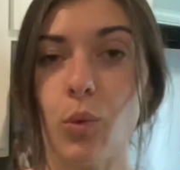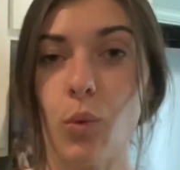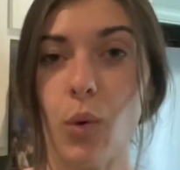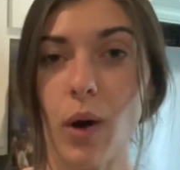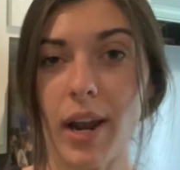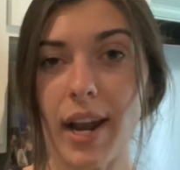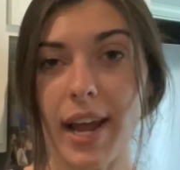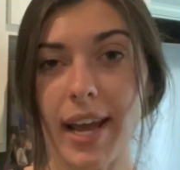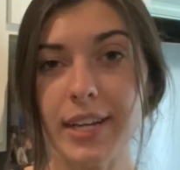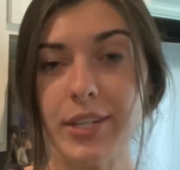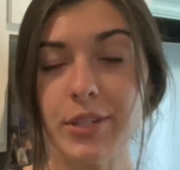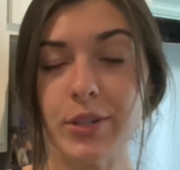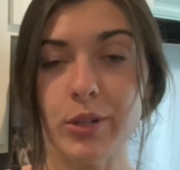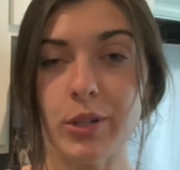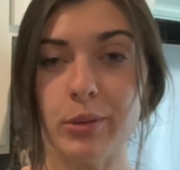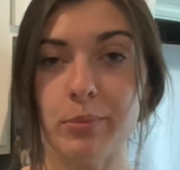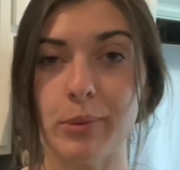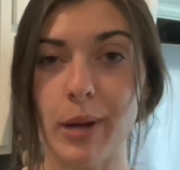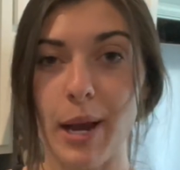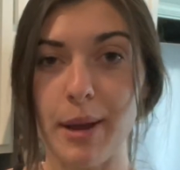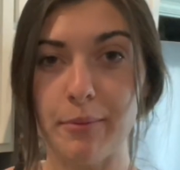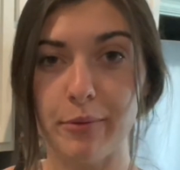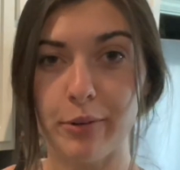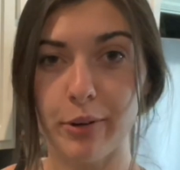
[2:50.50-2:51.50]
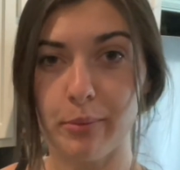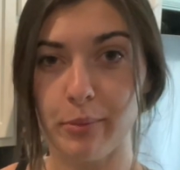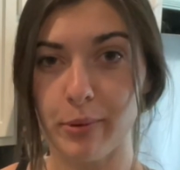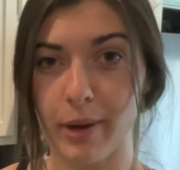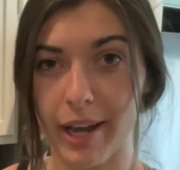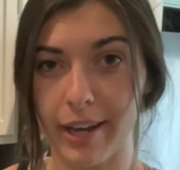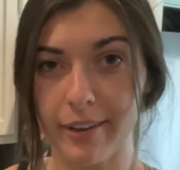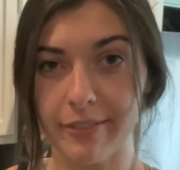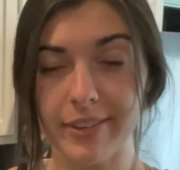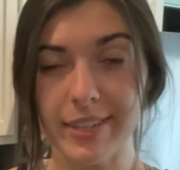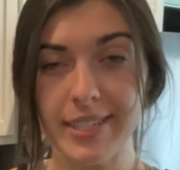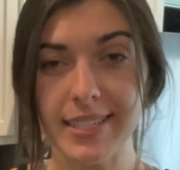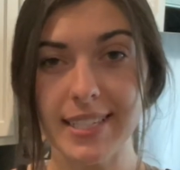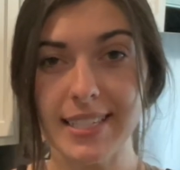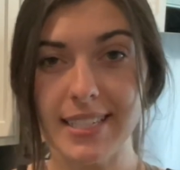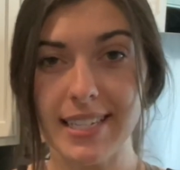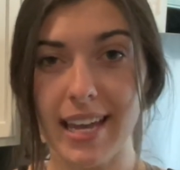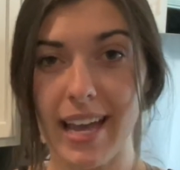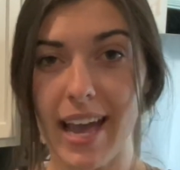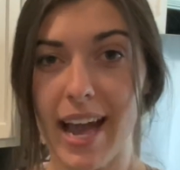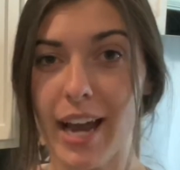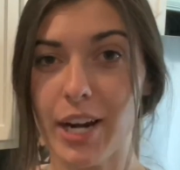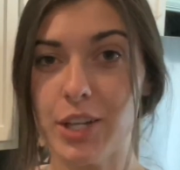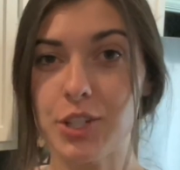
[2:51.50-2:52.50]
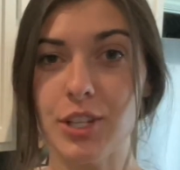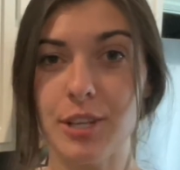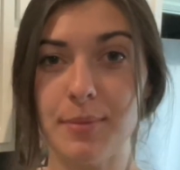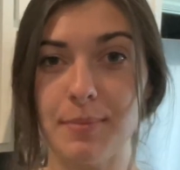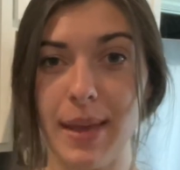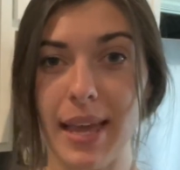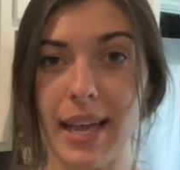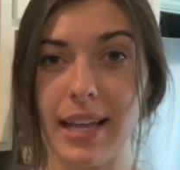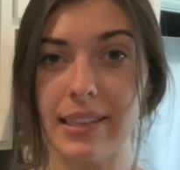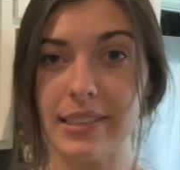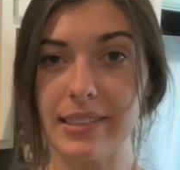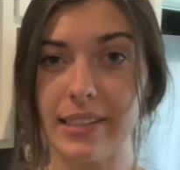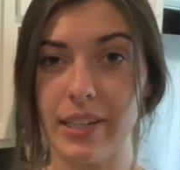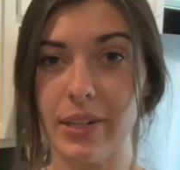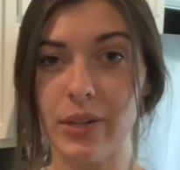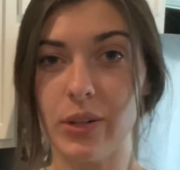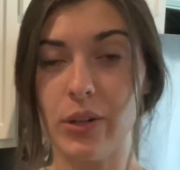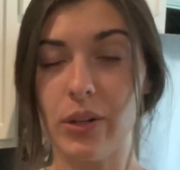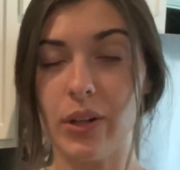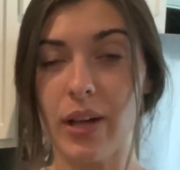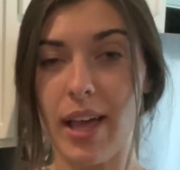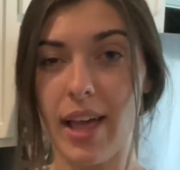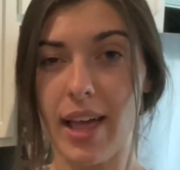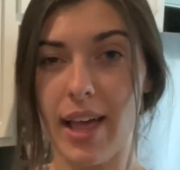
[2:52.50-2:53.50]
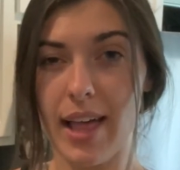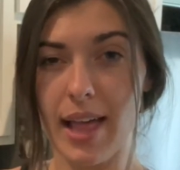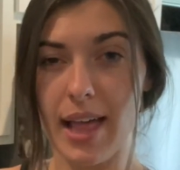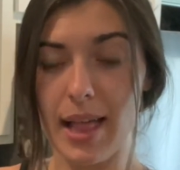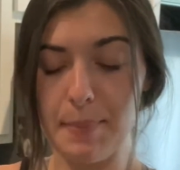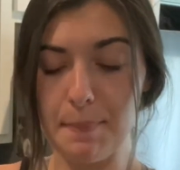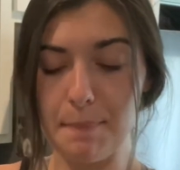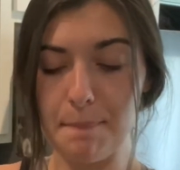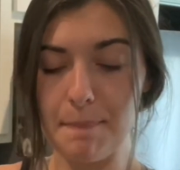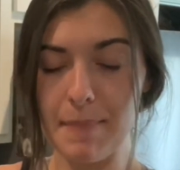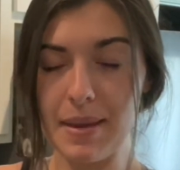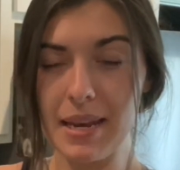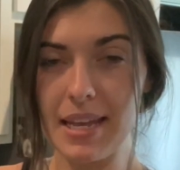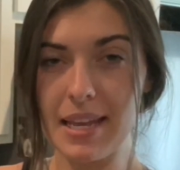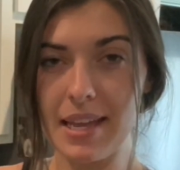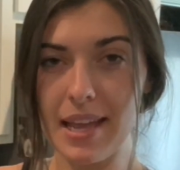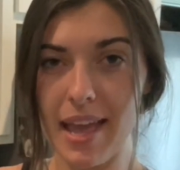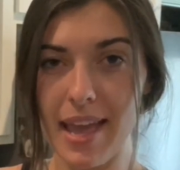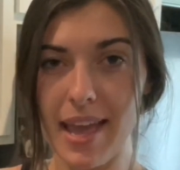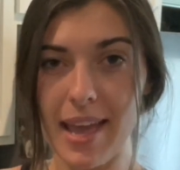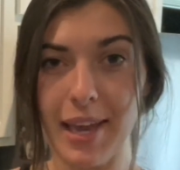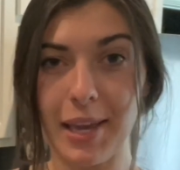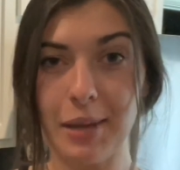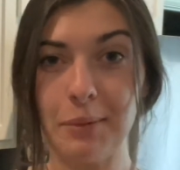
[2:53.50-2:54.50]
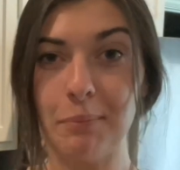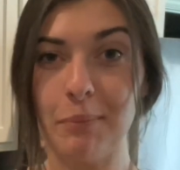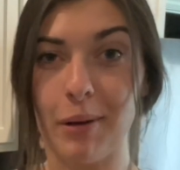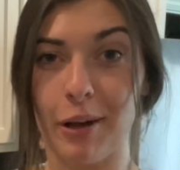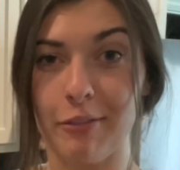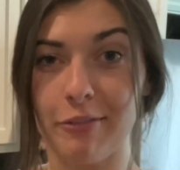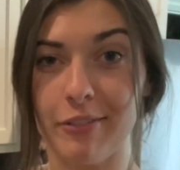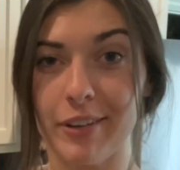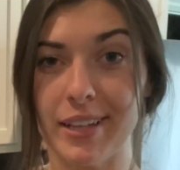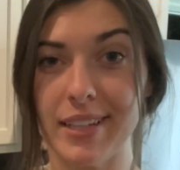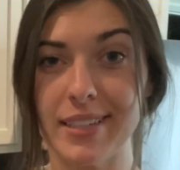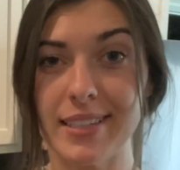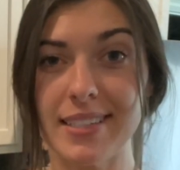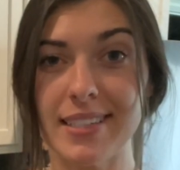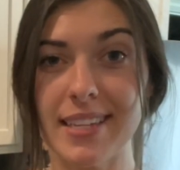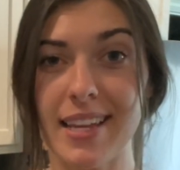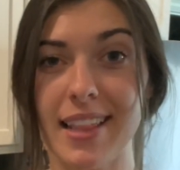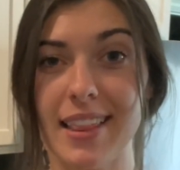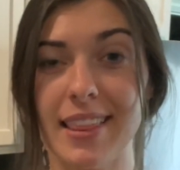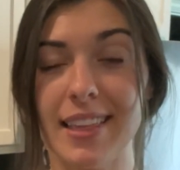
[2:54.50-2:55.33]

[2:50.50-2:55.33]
what I do to prep for breakfast is I actually make little mini egg muffins,